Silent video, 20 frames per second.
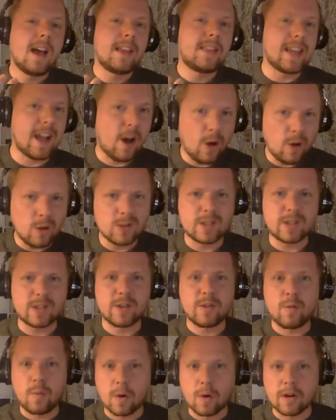They
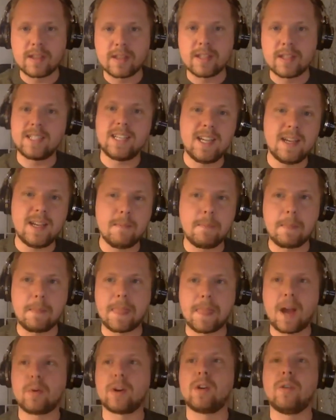also were the team
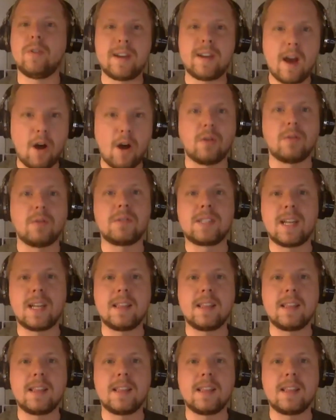that were going to host,